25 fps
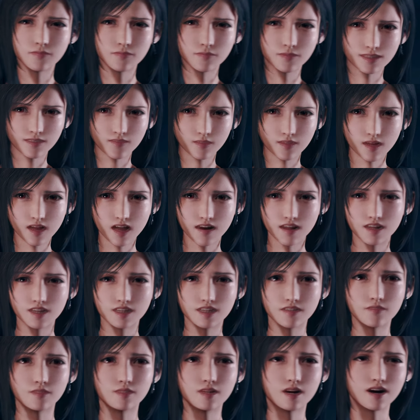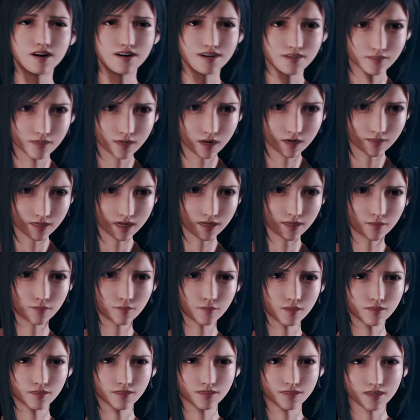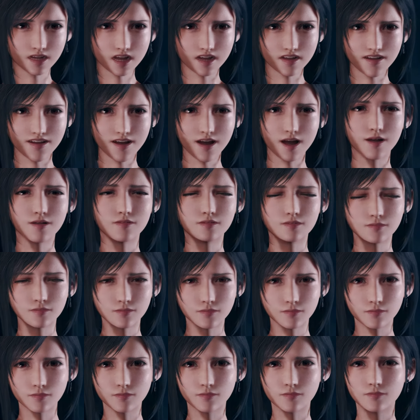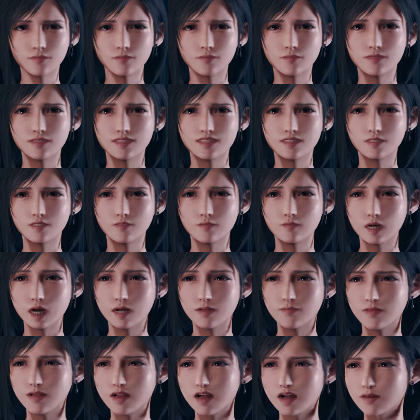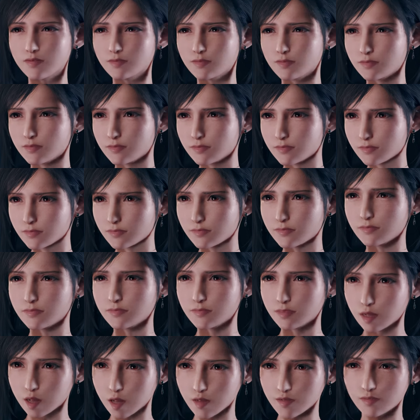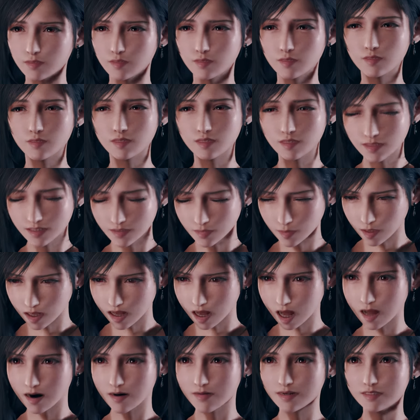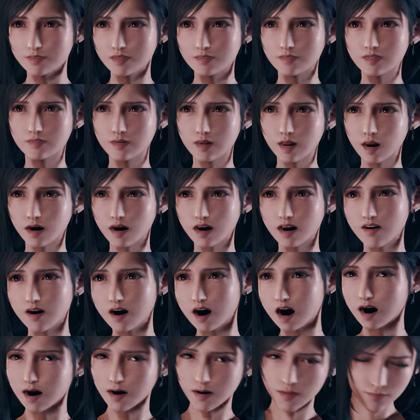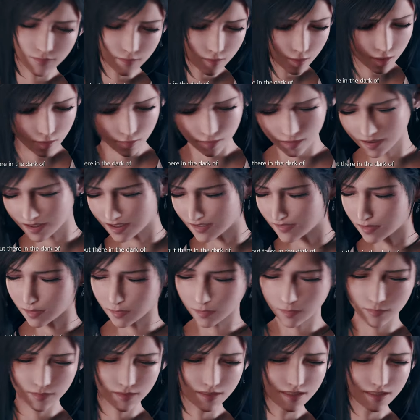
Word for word: with certain ghosts at that uh, train graveyard. We don't want that. We want good quality stuff. All right, number